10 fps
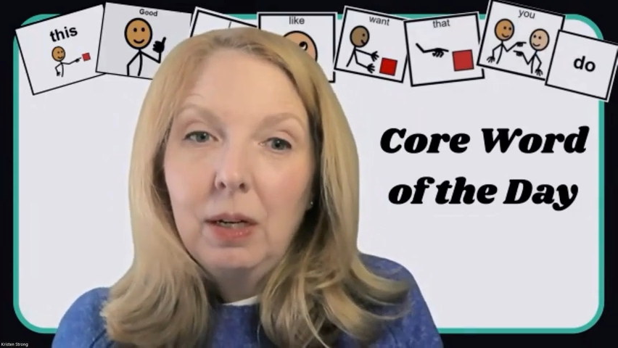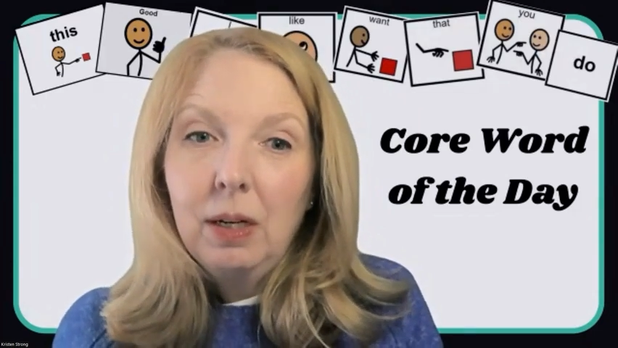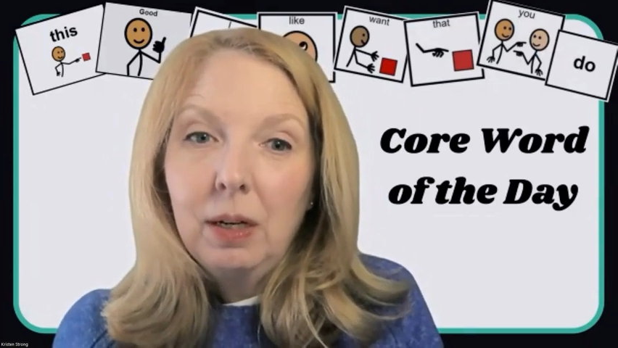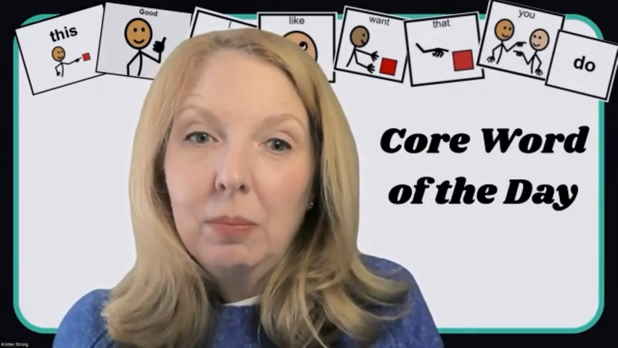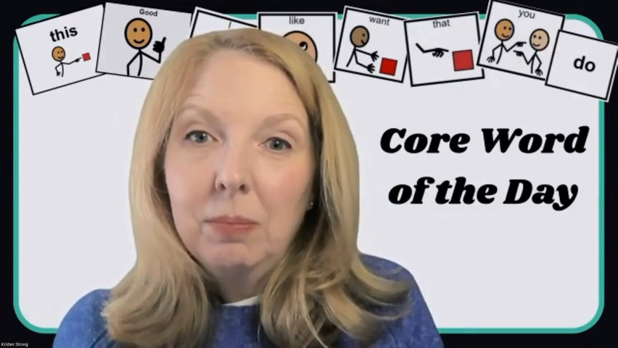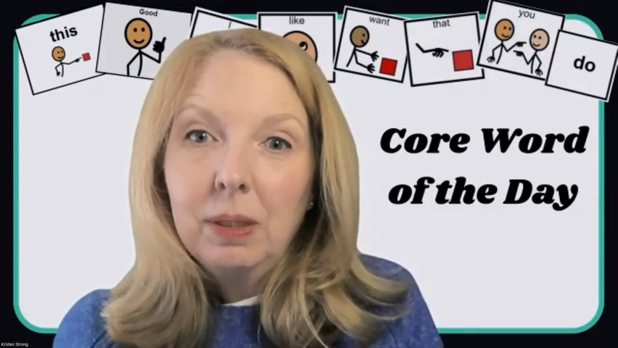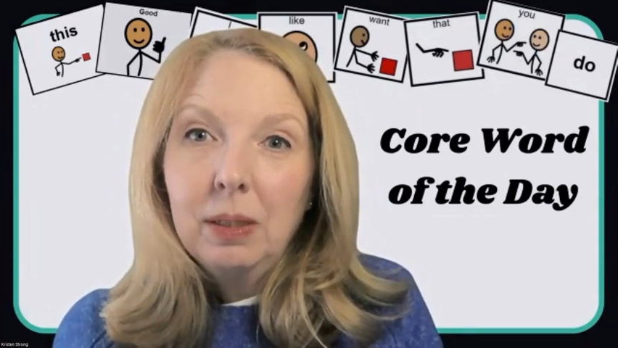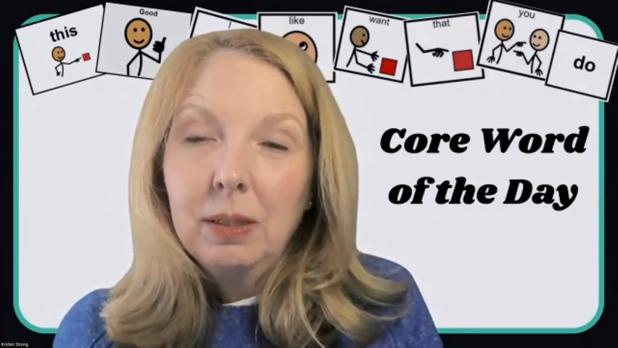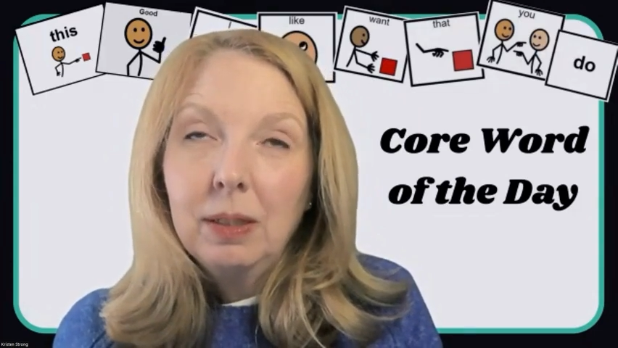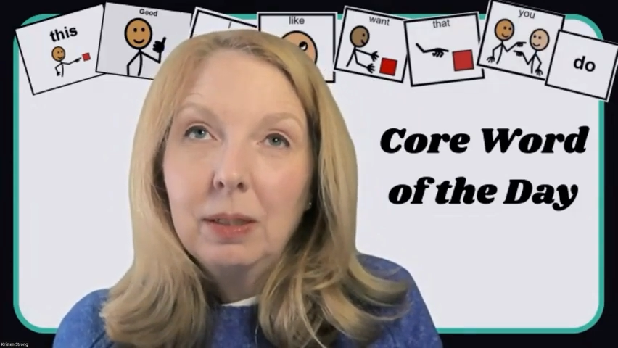
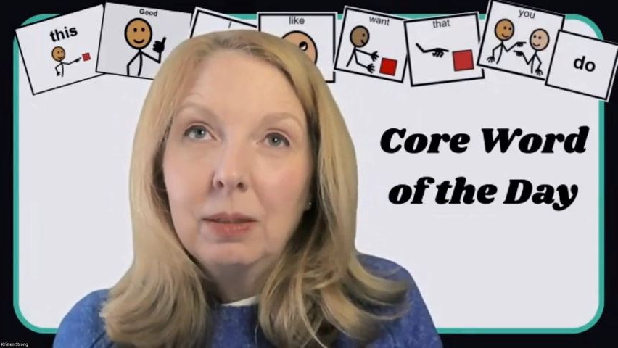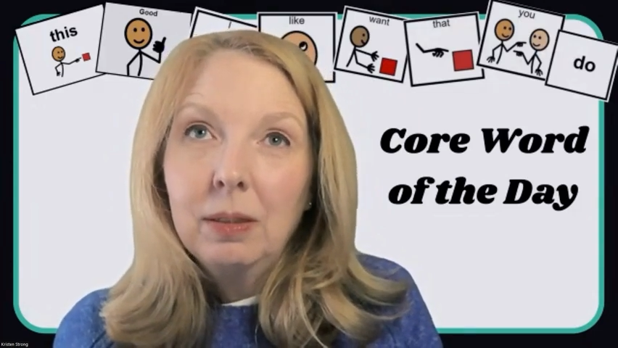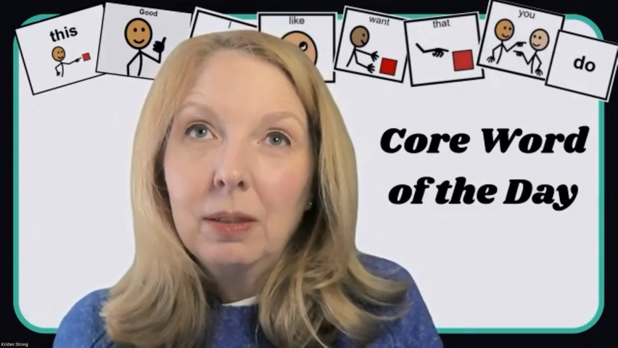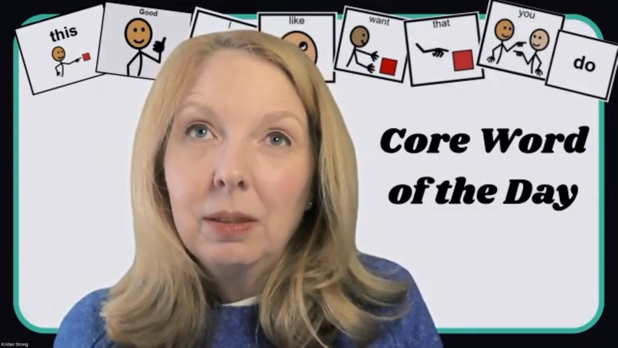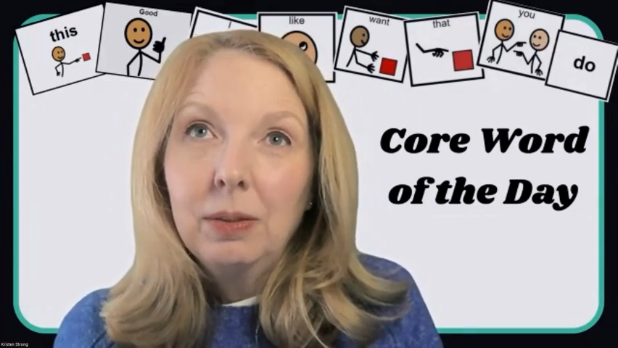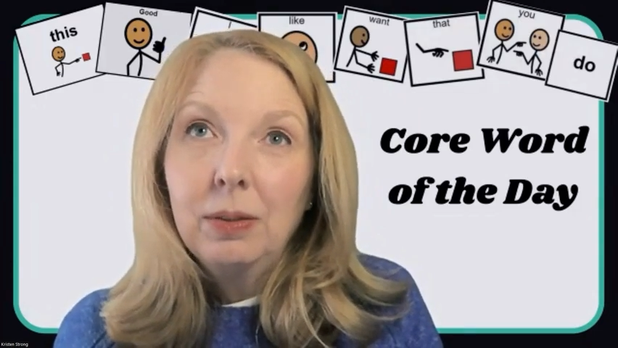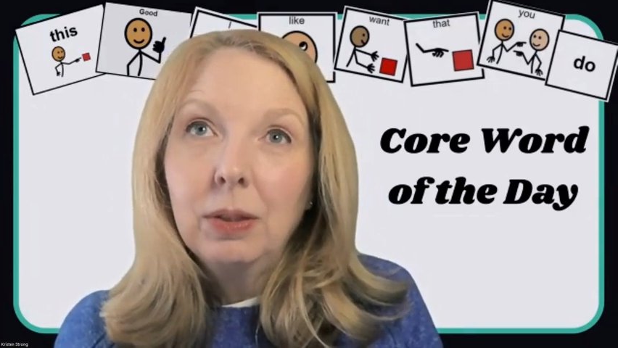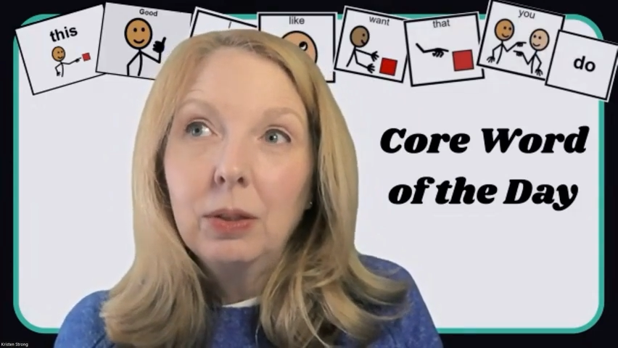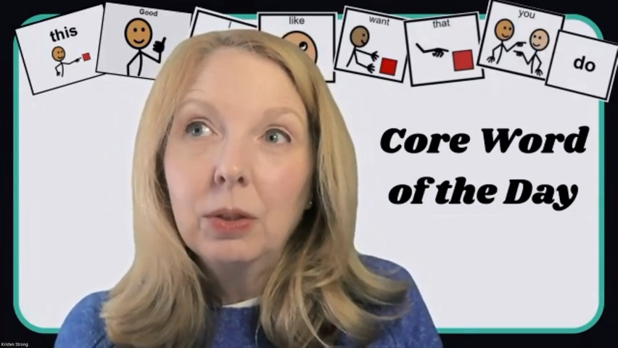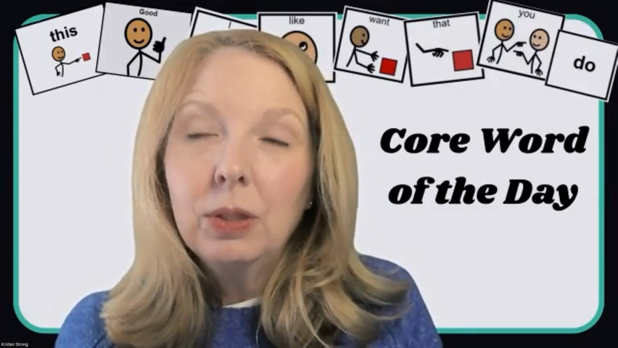the
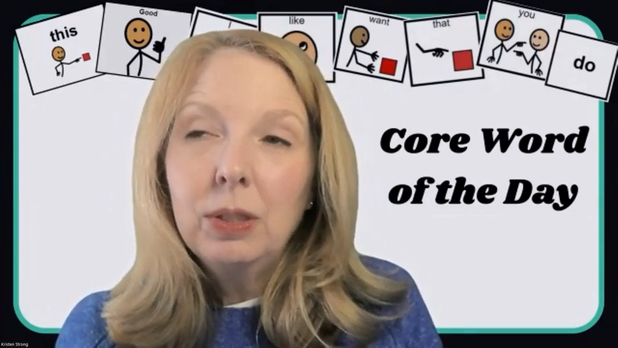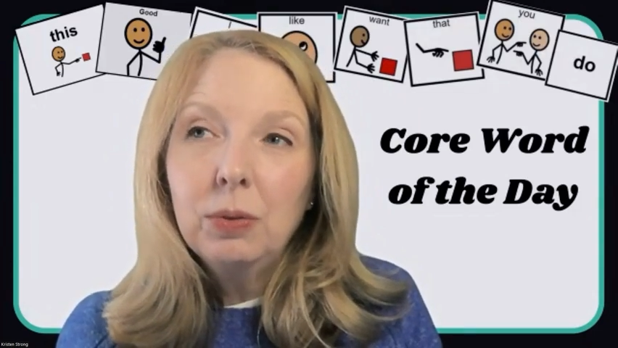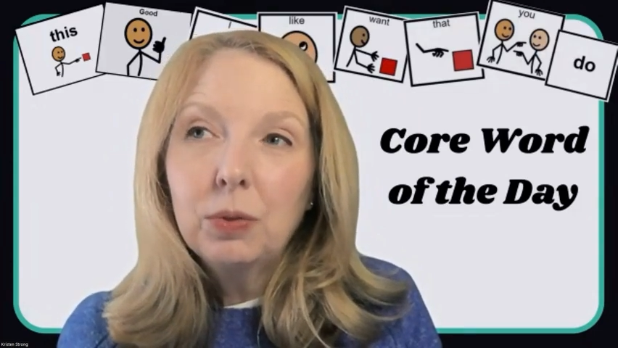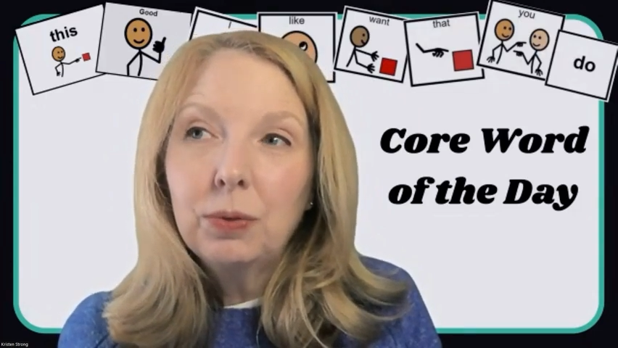good news